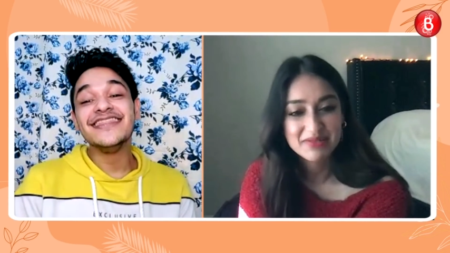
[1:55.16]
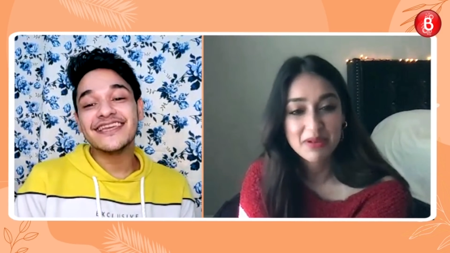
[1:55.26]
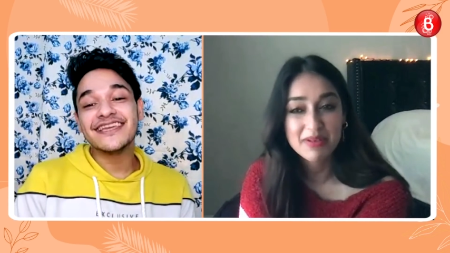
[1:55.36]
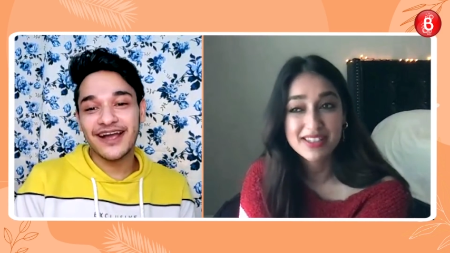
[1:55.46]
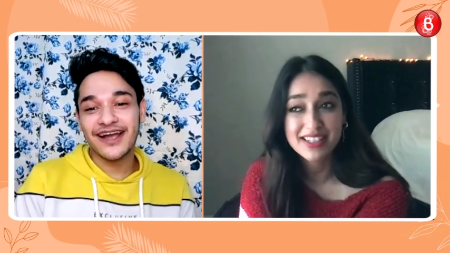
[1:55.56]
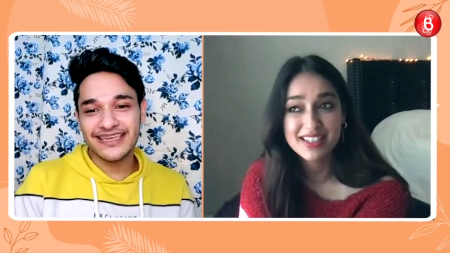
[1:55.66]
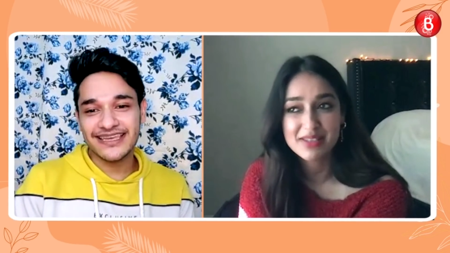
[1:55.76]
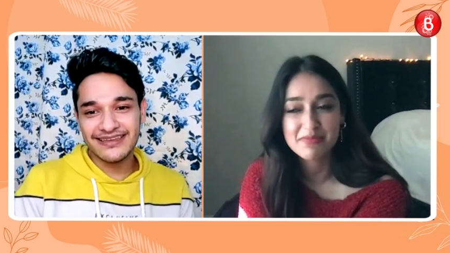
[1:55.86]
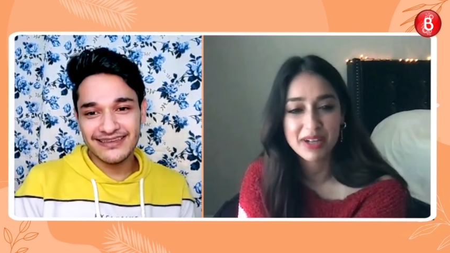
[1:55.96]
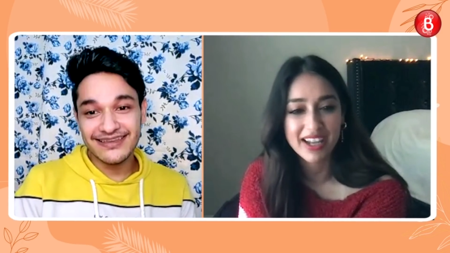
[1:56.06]
Speaker 1: so maybe steal
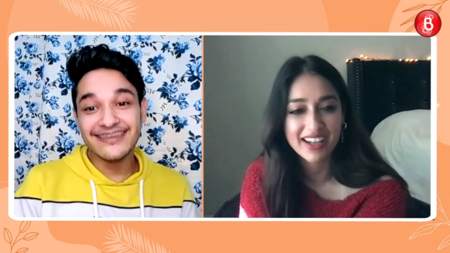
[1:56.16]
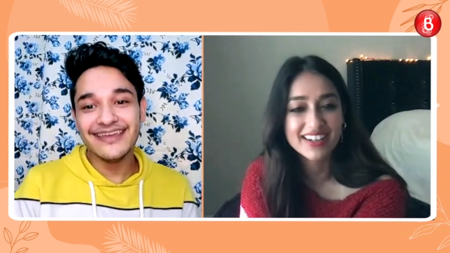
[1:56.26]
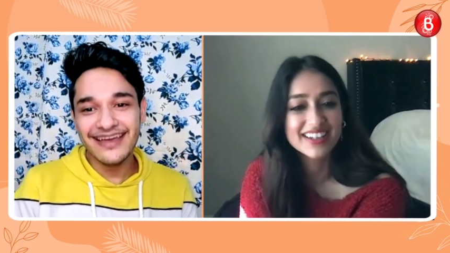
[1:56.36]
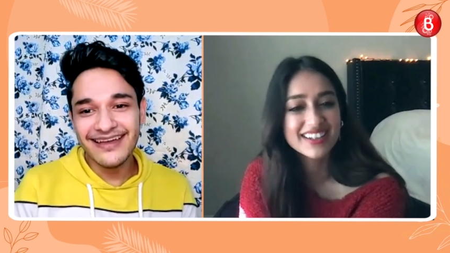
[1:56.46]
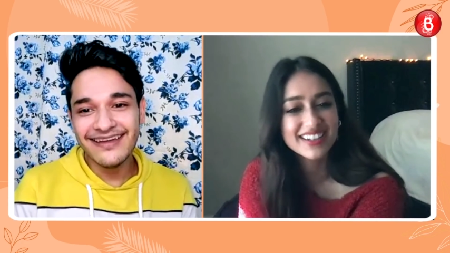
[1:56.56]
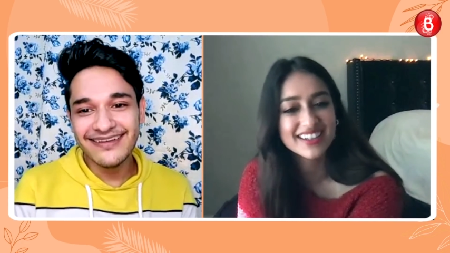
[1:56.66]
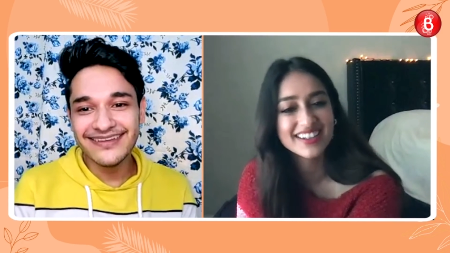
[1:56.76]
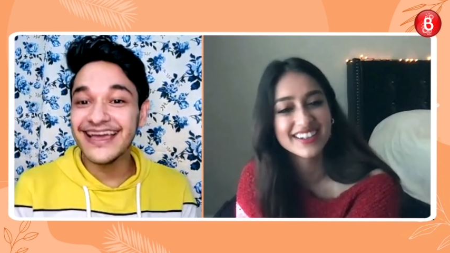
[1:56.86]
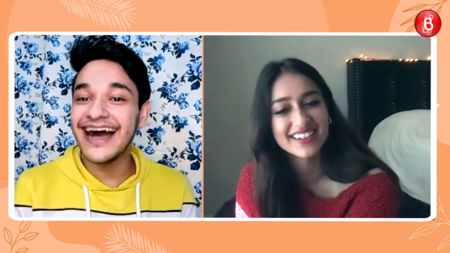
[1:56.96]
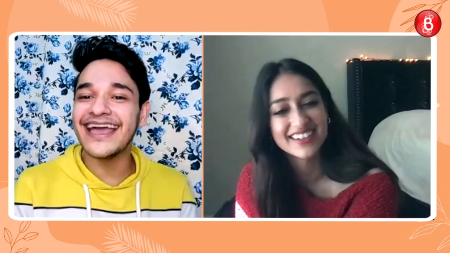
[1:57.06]
his brain.
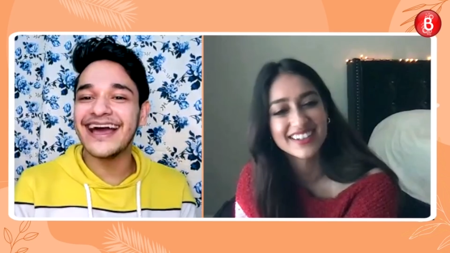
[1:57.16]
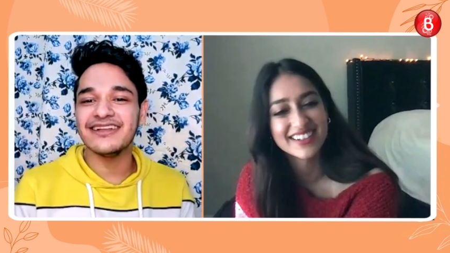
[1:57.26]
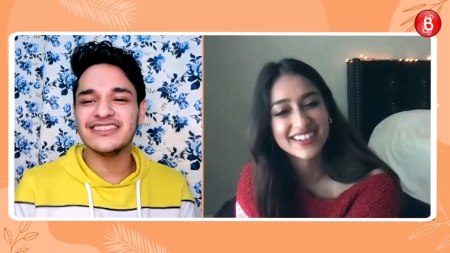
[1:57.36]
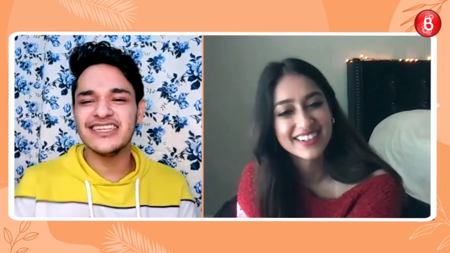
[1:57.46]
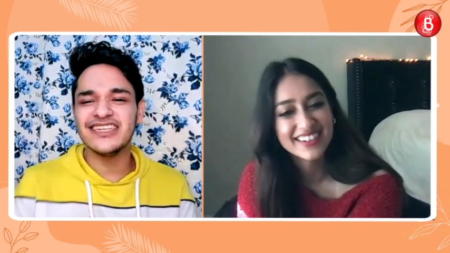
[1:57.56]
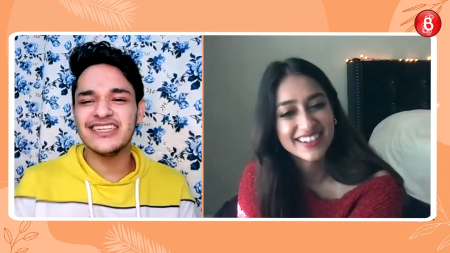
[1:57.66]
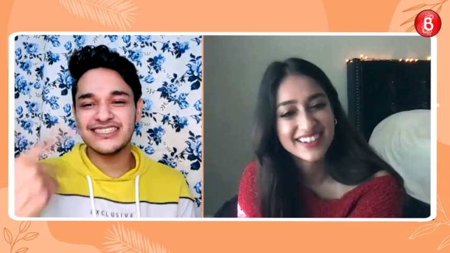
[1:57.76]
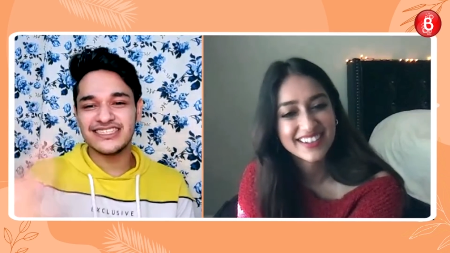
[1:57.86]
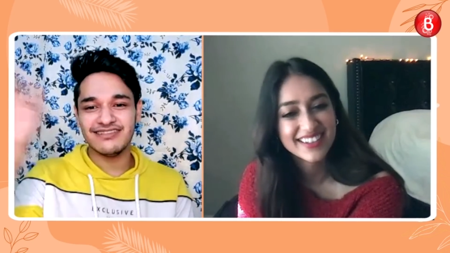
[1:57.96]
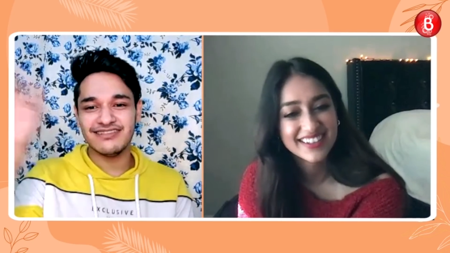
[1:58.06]
yeah, yeah, just
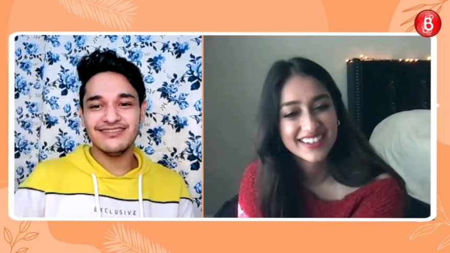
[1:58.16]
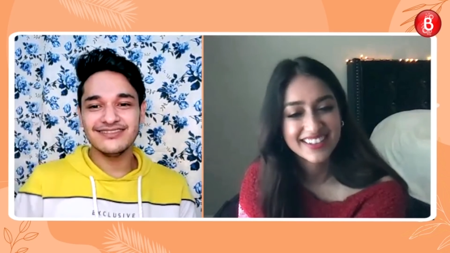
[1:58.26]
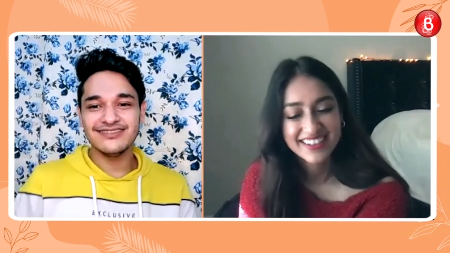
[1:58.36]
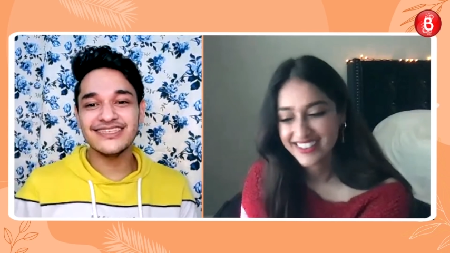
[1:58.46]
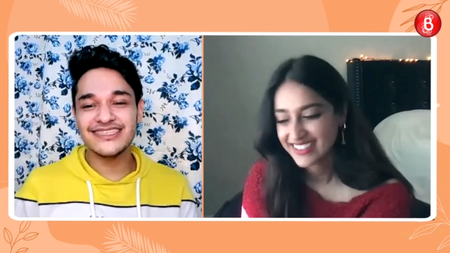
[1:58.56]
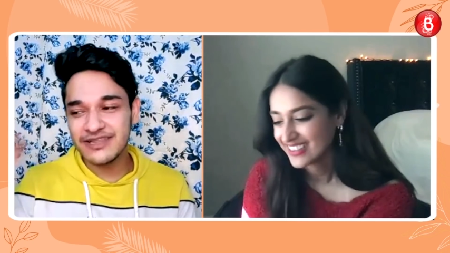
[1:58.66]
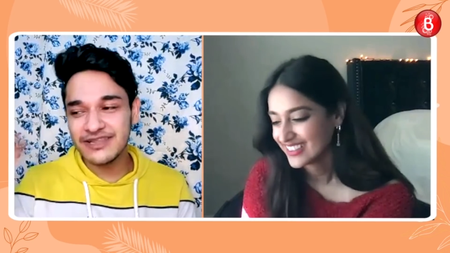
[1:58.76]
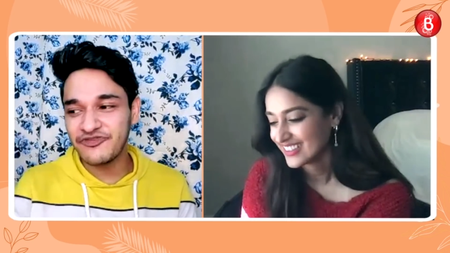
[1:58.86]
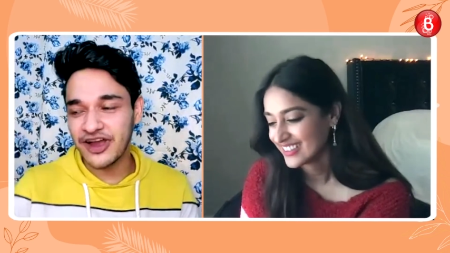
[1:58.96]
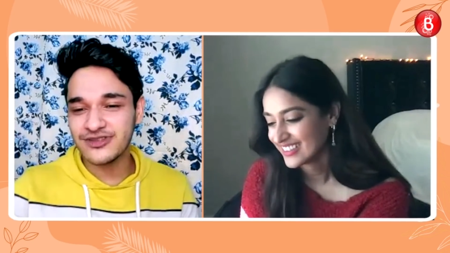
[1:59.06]
steal. Just
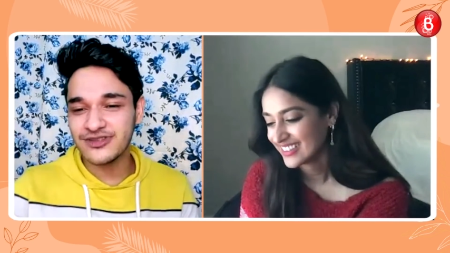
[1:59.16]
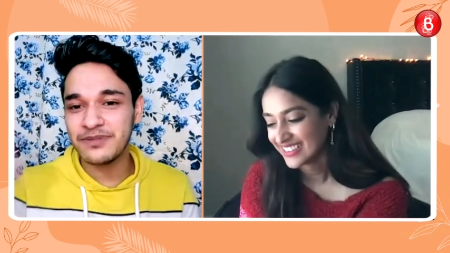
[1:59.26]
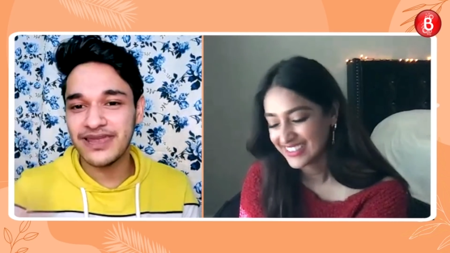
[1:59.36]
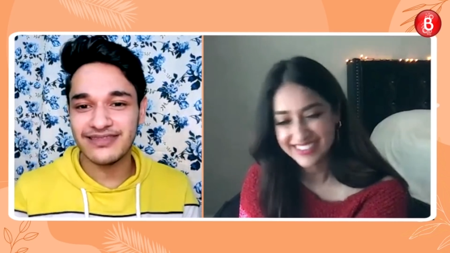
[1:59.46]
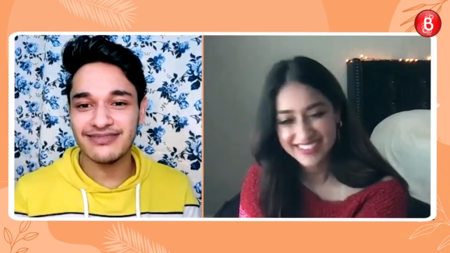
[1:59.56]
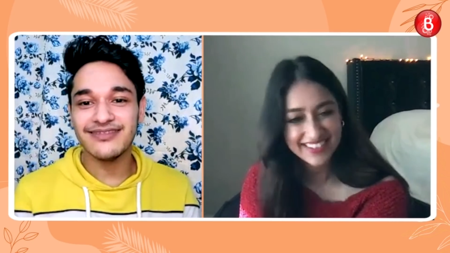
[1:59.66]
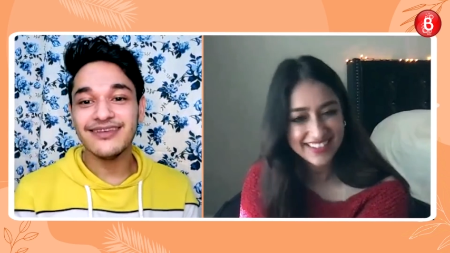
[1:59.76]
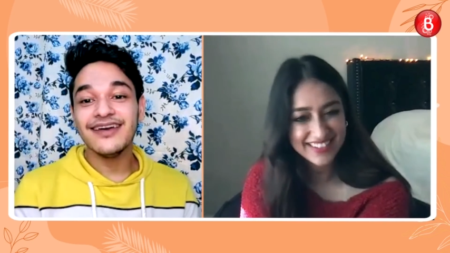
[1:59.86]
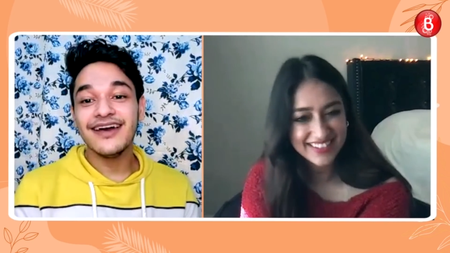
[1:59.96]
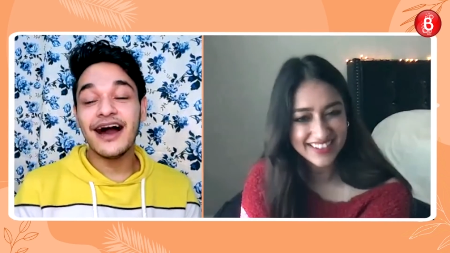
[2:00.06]
steal Varun's brain.
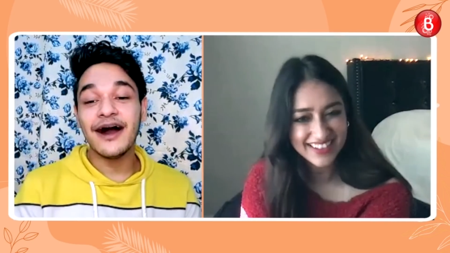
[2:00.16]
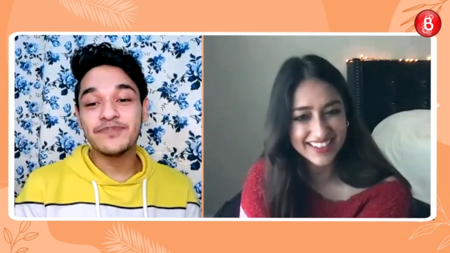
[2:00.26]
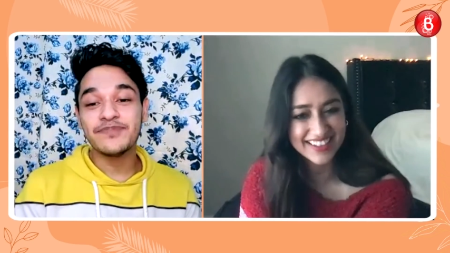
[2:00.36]
Um,